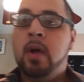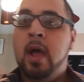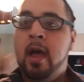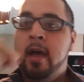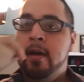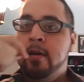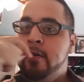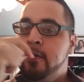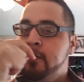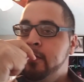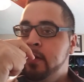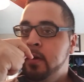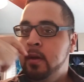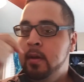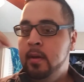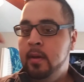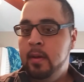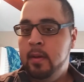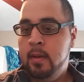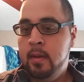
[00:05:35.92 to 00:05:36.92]
have
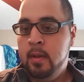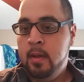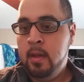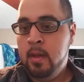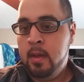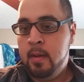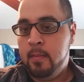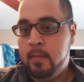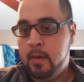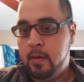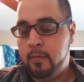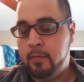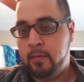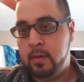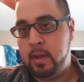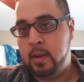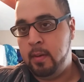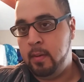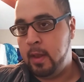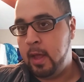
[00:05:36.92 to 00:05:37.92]
my
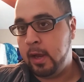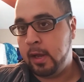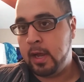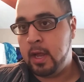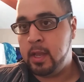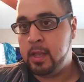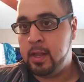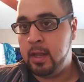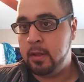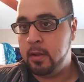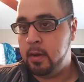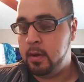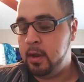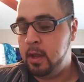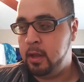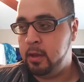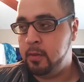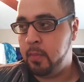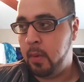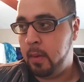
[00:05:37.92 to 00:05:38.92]
friend, like I said their
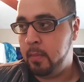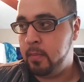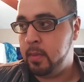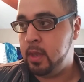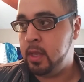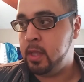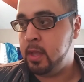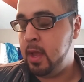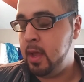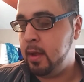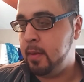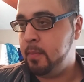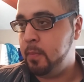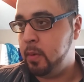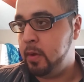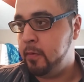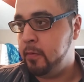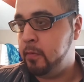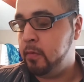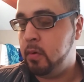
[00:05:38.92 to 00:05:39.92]
names by mistake
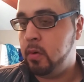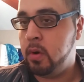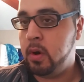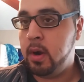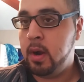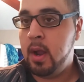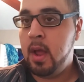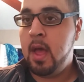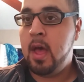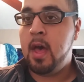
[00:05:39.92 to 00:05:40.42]
before.